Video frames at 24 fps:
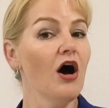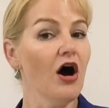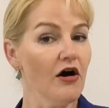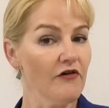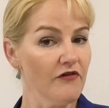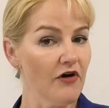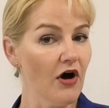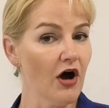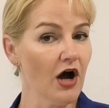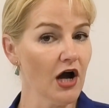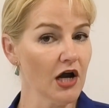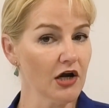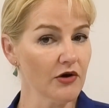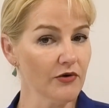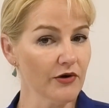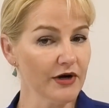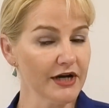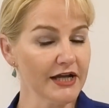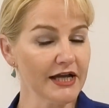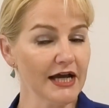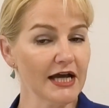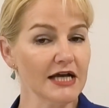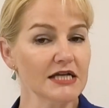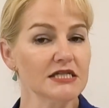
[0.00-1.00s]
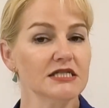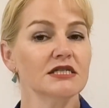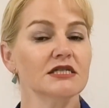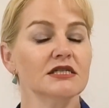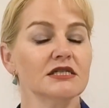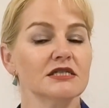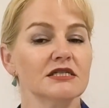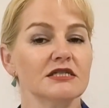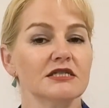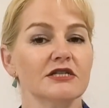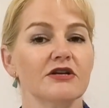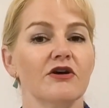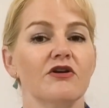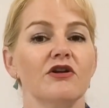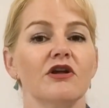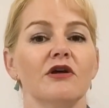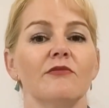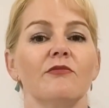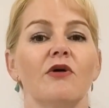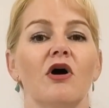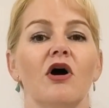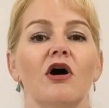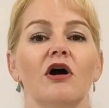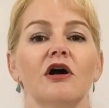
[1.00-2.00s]
of hyaluronic acid and
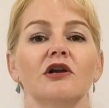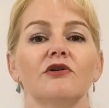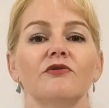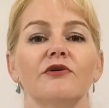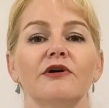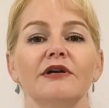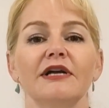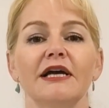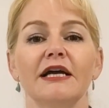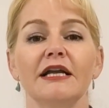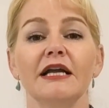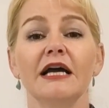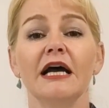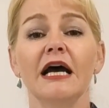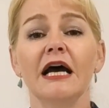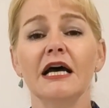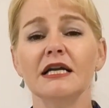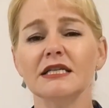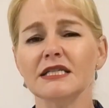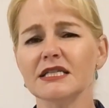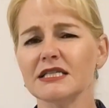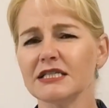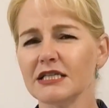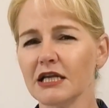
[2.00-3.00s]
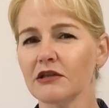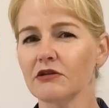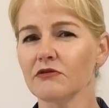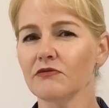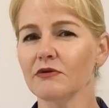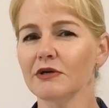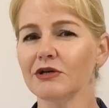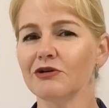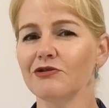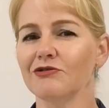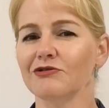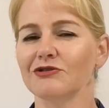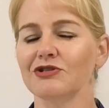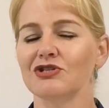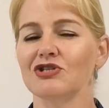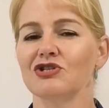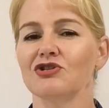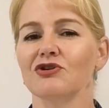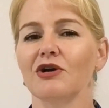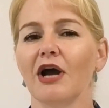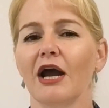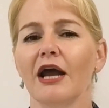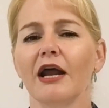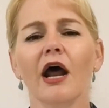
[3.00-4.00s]
sodium hyaluronate to set the record
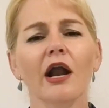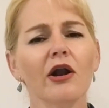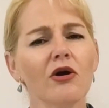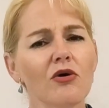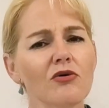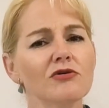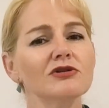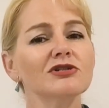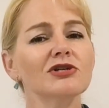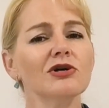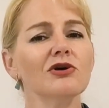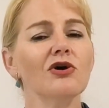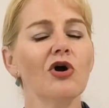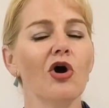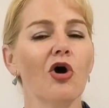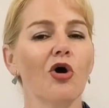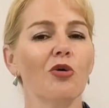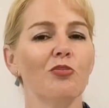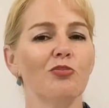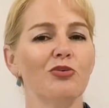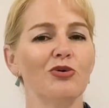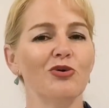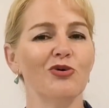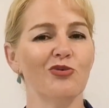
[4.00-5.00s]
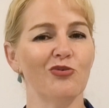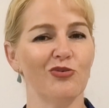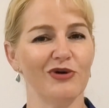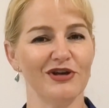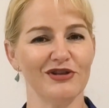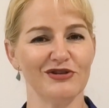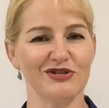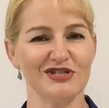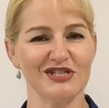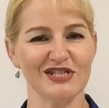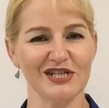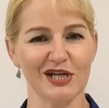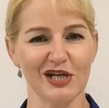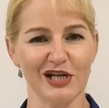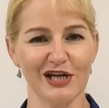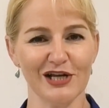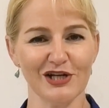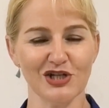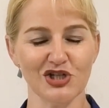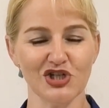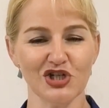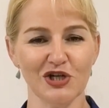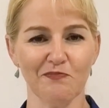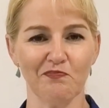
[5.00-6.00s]
straight and also help you with
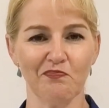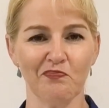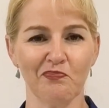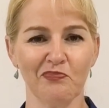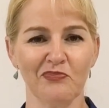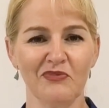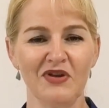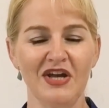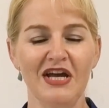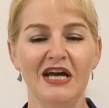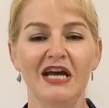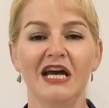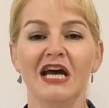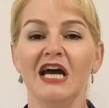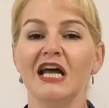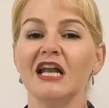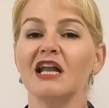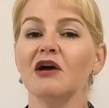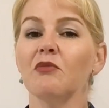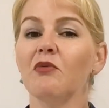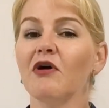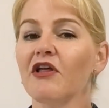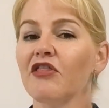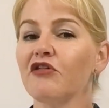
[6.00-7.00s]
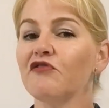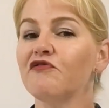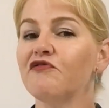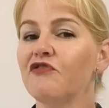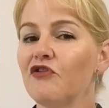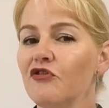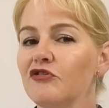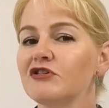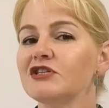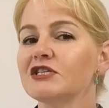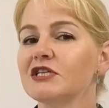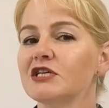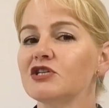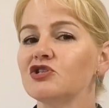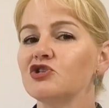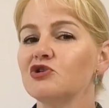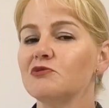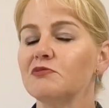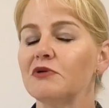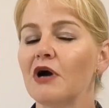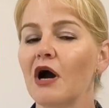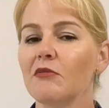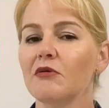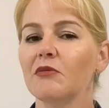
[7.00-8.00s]
selection. Now, one of the first things
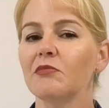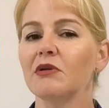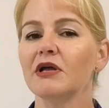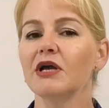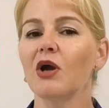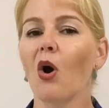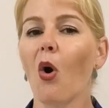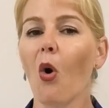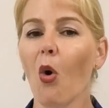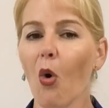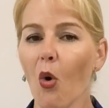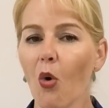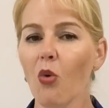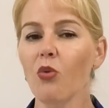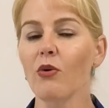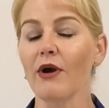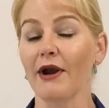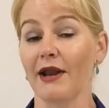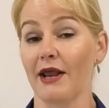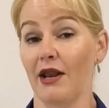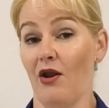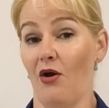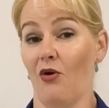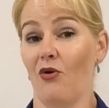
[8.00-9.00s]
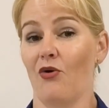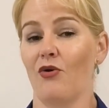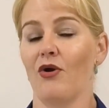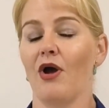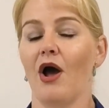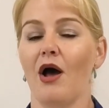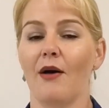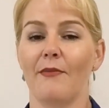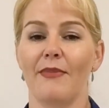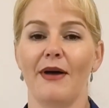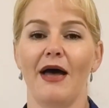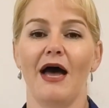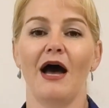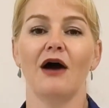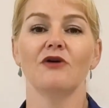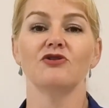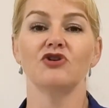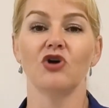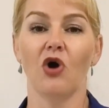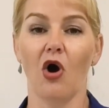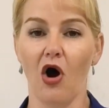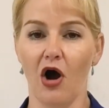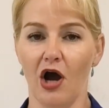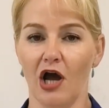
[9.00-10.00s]
you probably already know
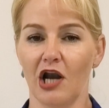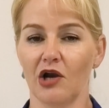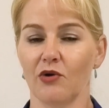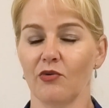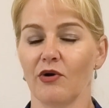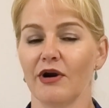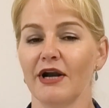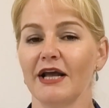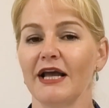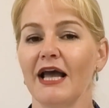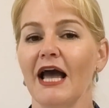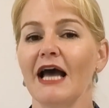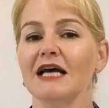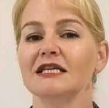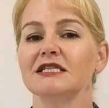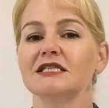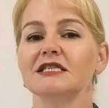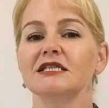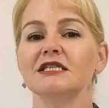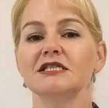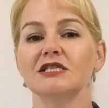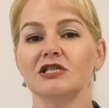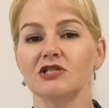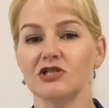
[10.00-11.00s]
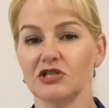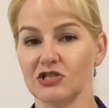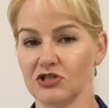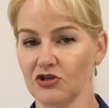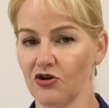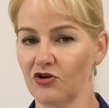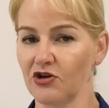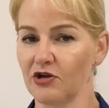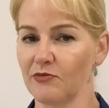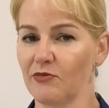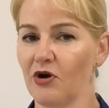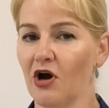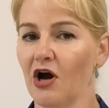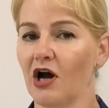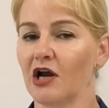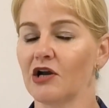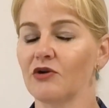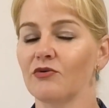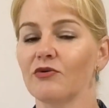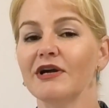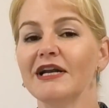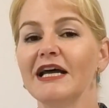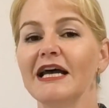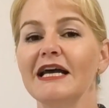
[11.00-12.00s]
about your hyaluronic acids and your sodium
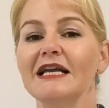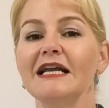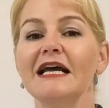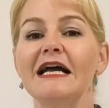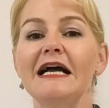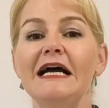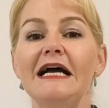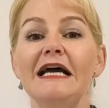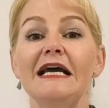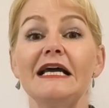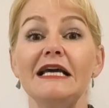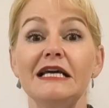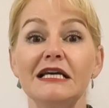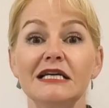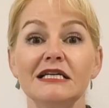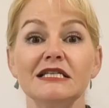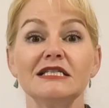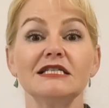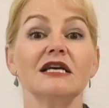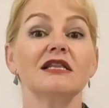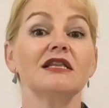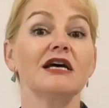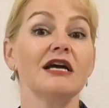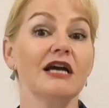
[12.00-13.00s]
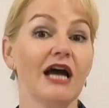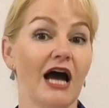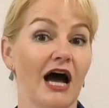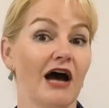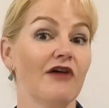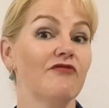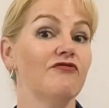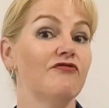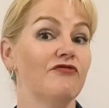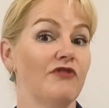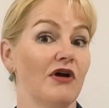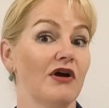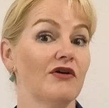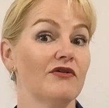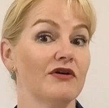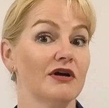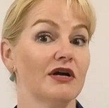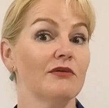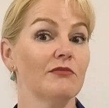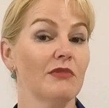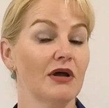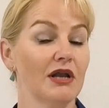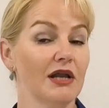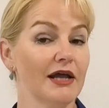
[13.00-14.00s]
hyaluronate is they have
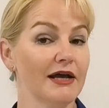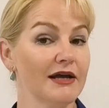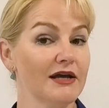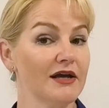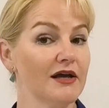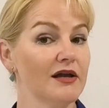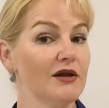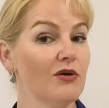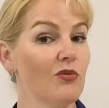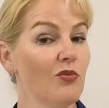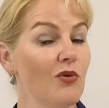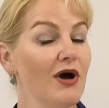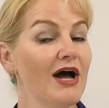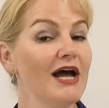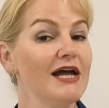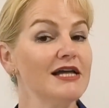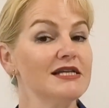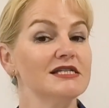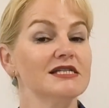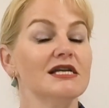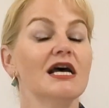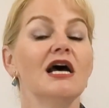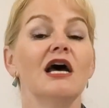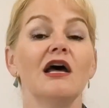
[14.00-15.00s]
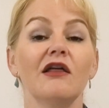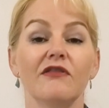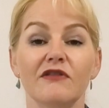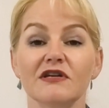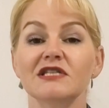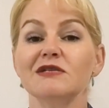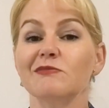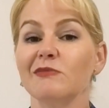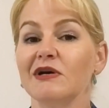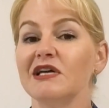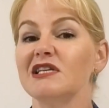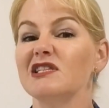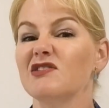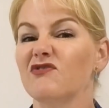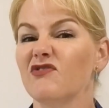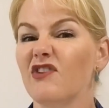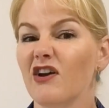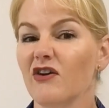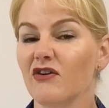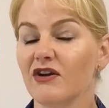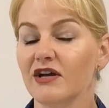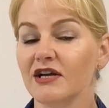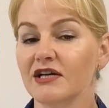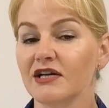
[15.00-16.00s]
varying molecular weights. This means
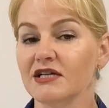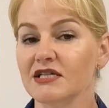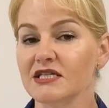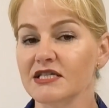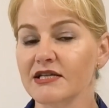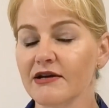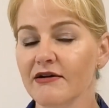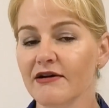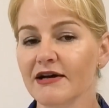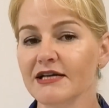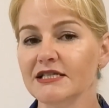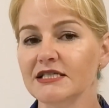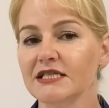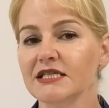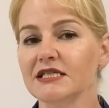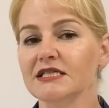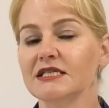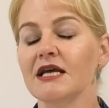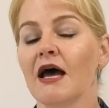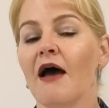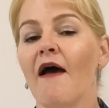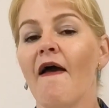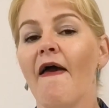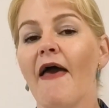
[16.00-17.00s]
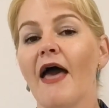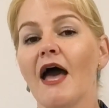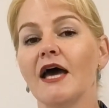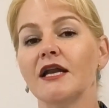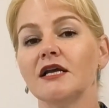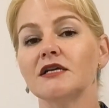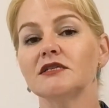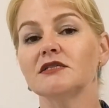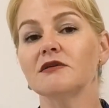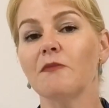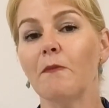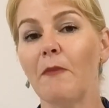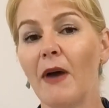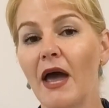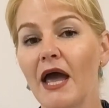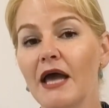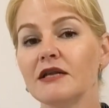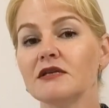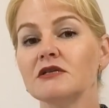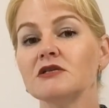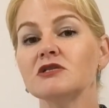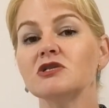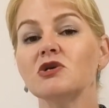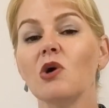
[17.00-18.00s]
varying sizes. And it
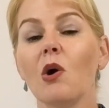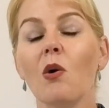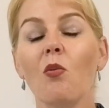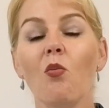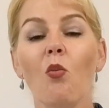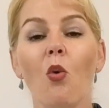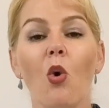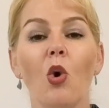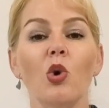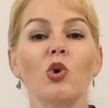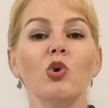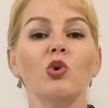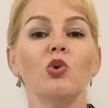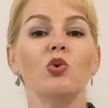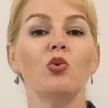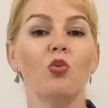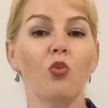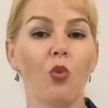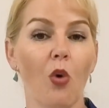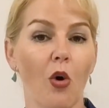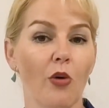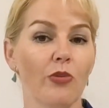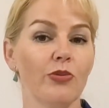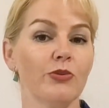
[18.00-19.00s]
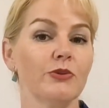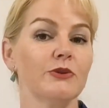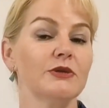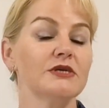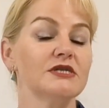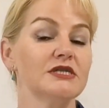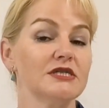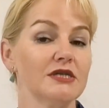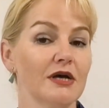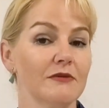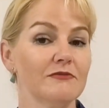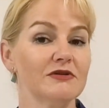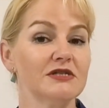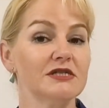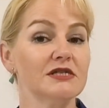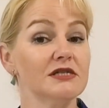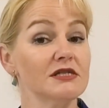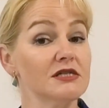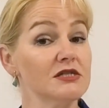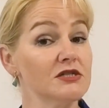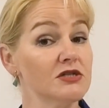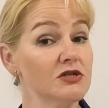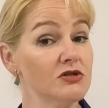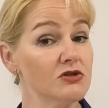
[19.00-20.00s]
depends on what you want the
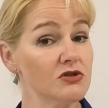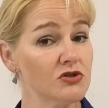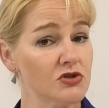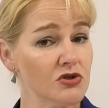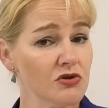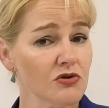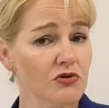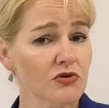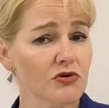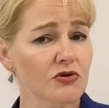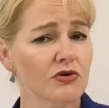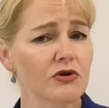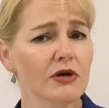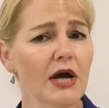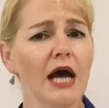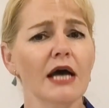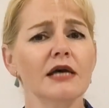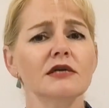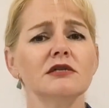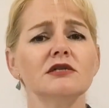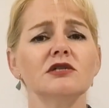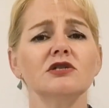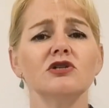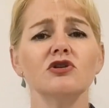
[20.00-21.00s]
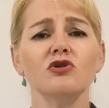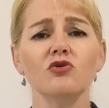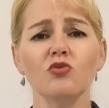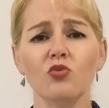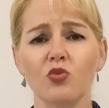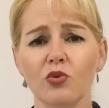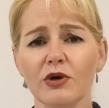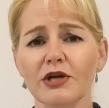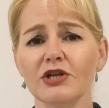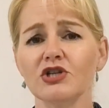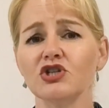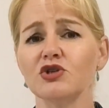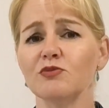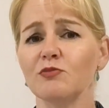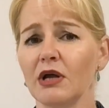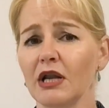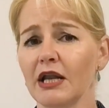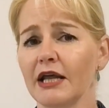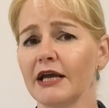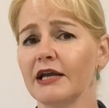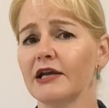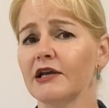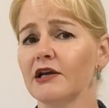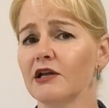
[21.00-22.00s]
substance to do as to which
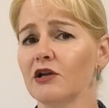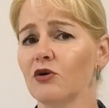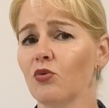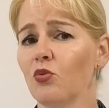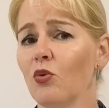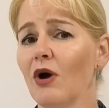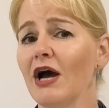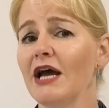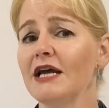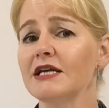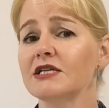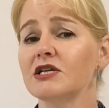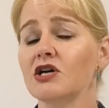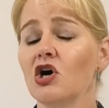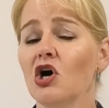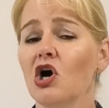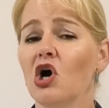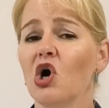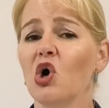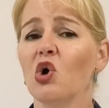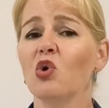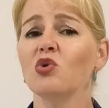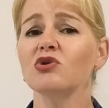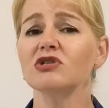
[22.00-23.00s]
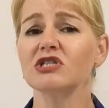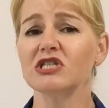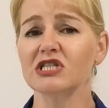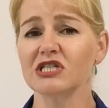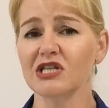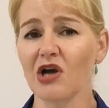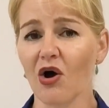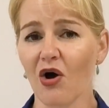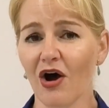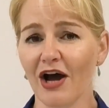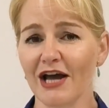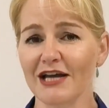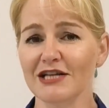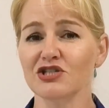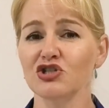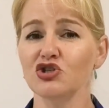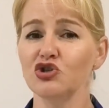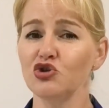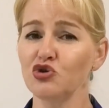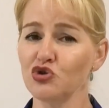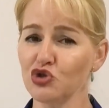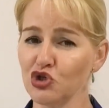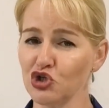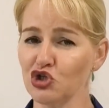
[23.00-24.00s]
molecular weight or size
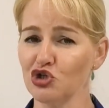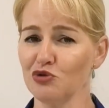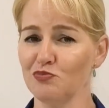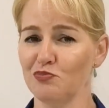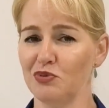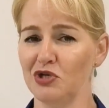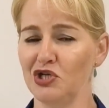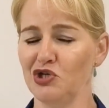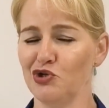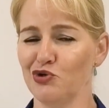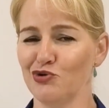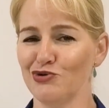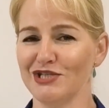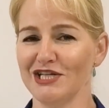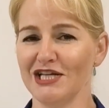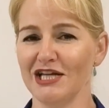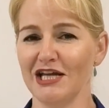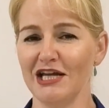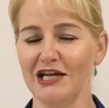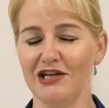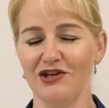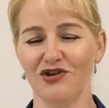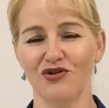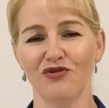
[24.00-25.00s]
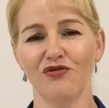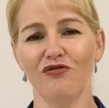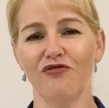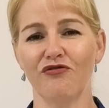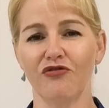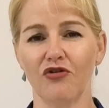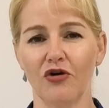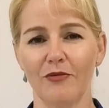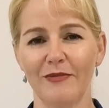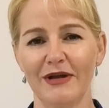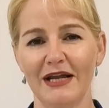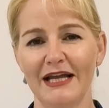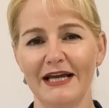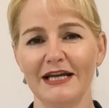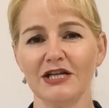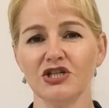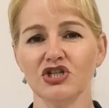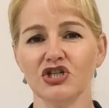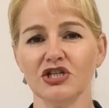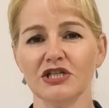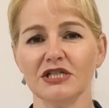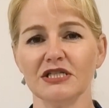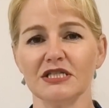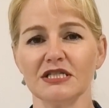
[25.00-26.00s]
you should be using in your
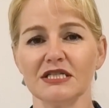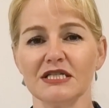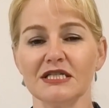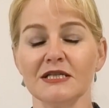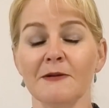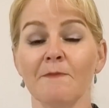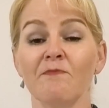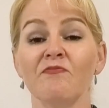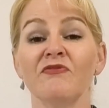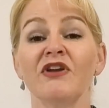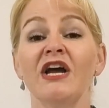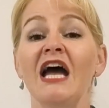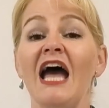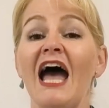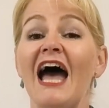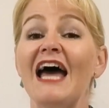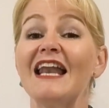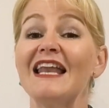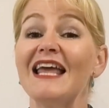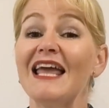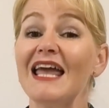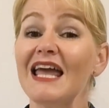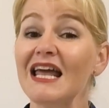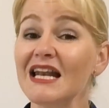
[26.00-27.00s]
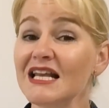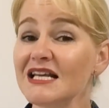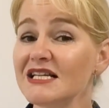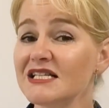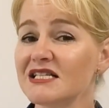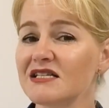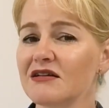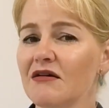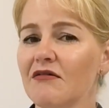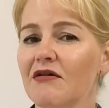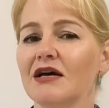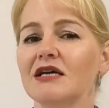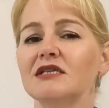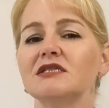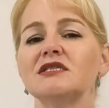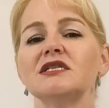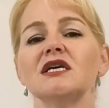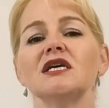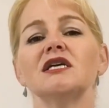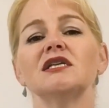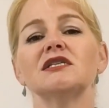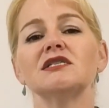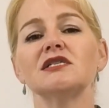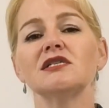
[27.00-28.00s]
formulations. At any size,
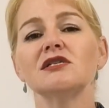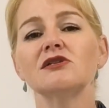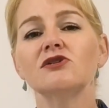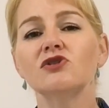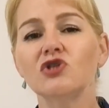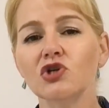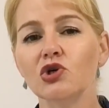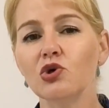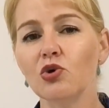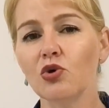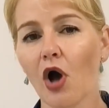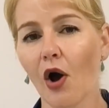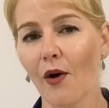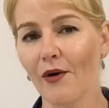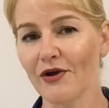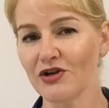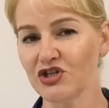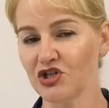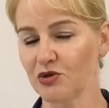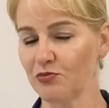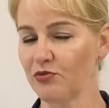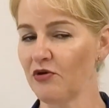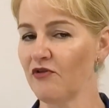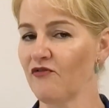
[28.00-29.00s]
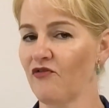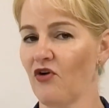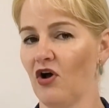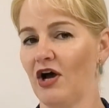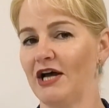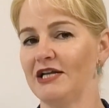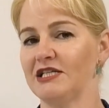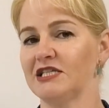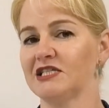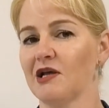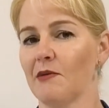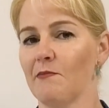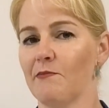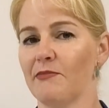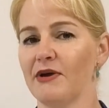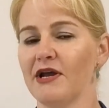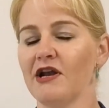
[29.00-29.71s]
it's still going to provide some